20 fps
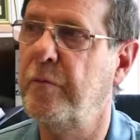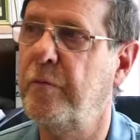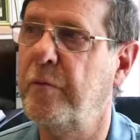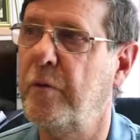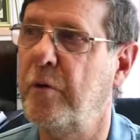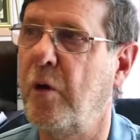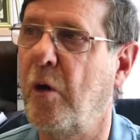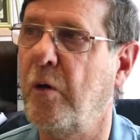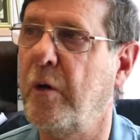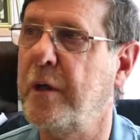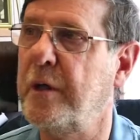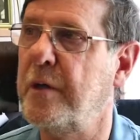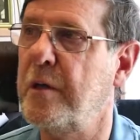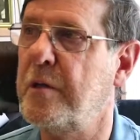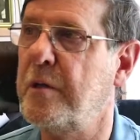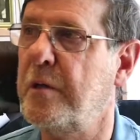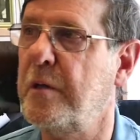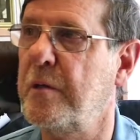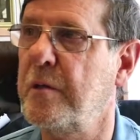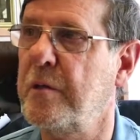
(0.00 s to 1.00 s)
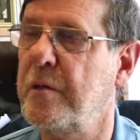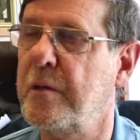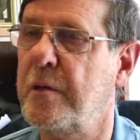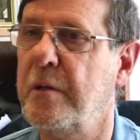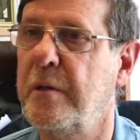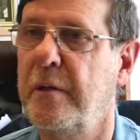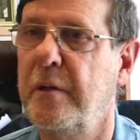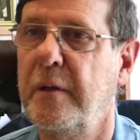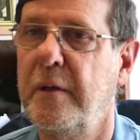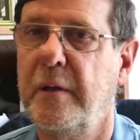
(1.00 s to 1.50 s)
longer
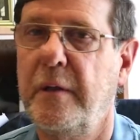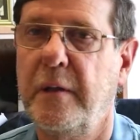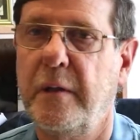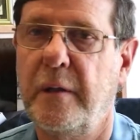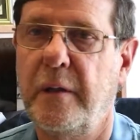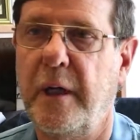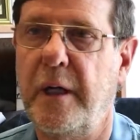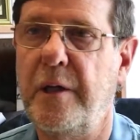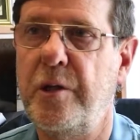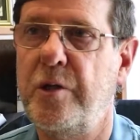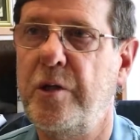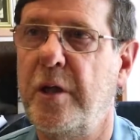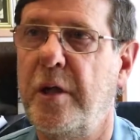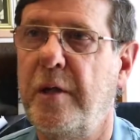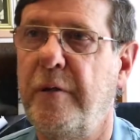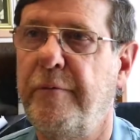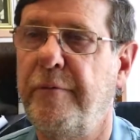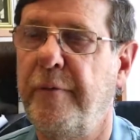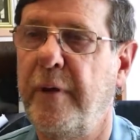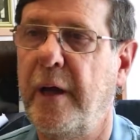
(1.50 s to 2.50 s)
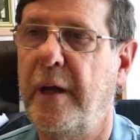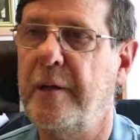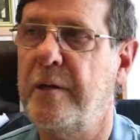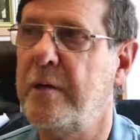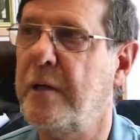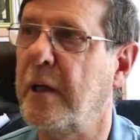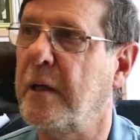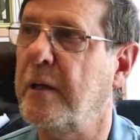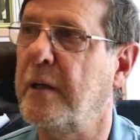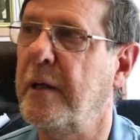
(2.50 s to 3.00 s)
distance HF and
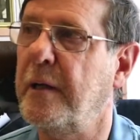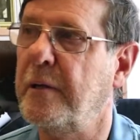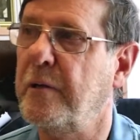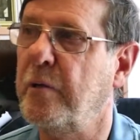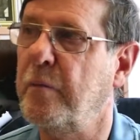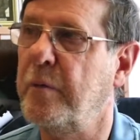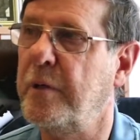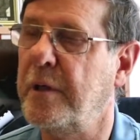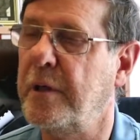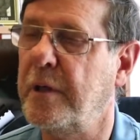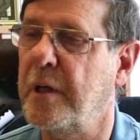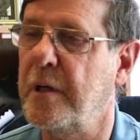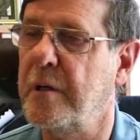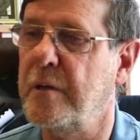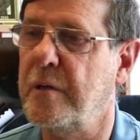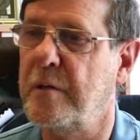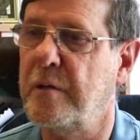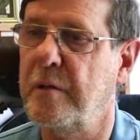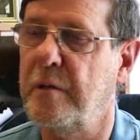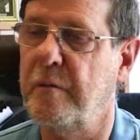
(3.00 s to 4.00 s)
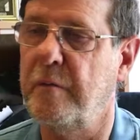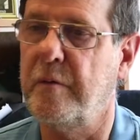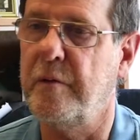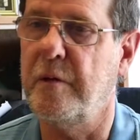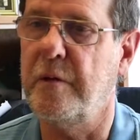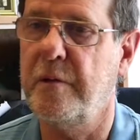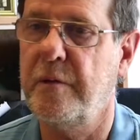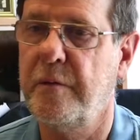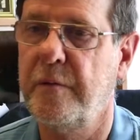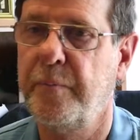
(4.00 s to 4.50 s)
satellite communication
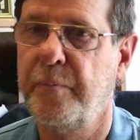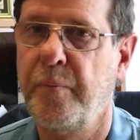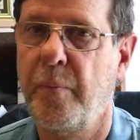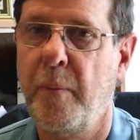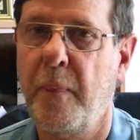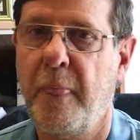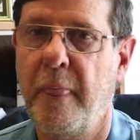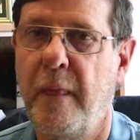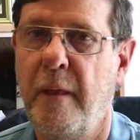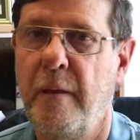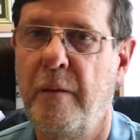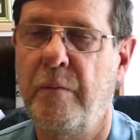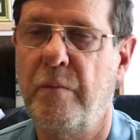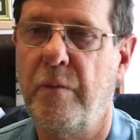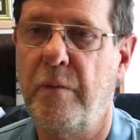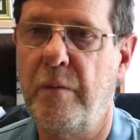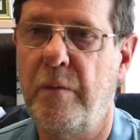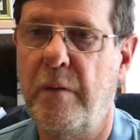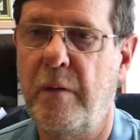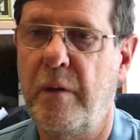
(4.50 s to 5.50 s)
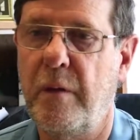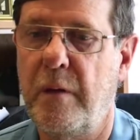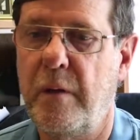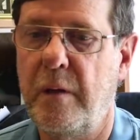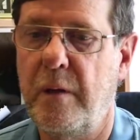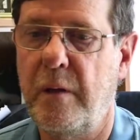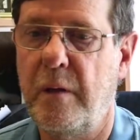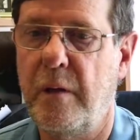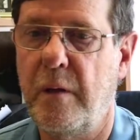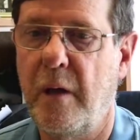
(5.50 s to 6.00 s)
services.
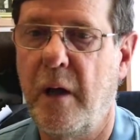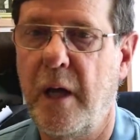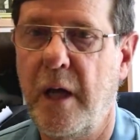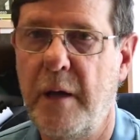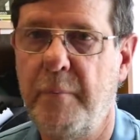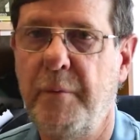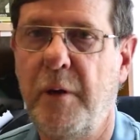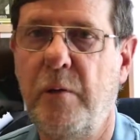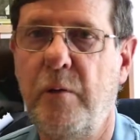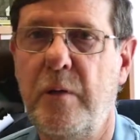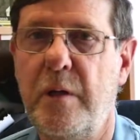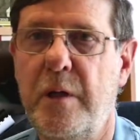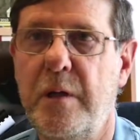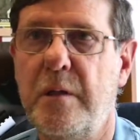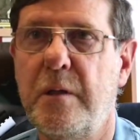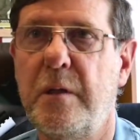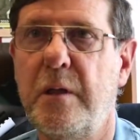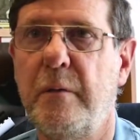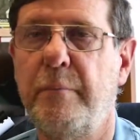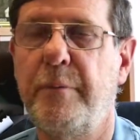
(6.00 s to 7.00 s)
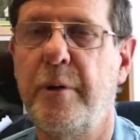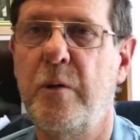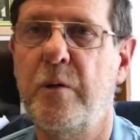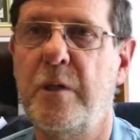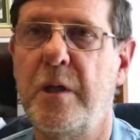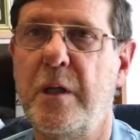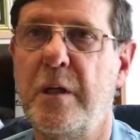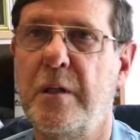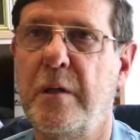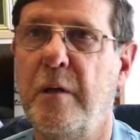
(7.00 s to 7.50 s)
The IMO is in a
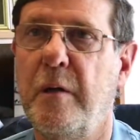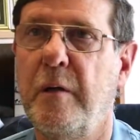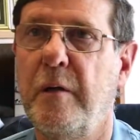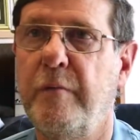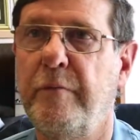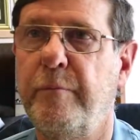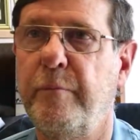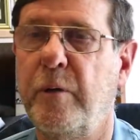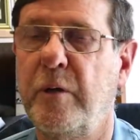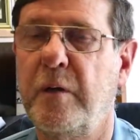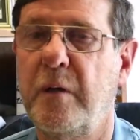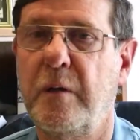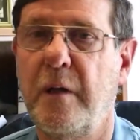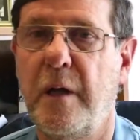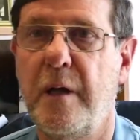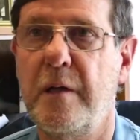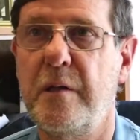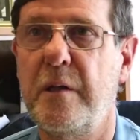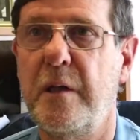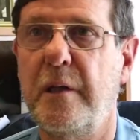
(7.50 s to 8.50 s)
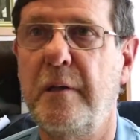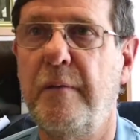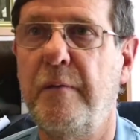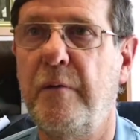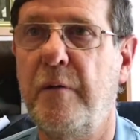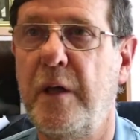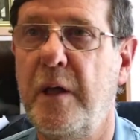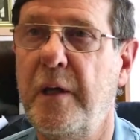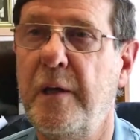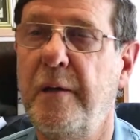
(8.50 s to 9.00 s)
process of modernizing
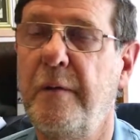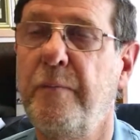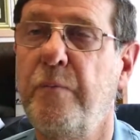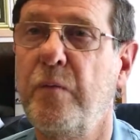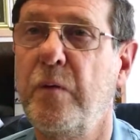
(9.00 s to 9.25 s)
their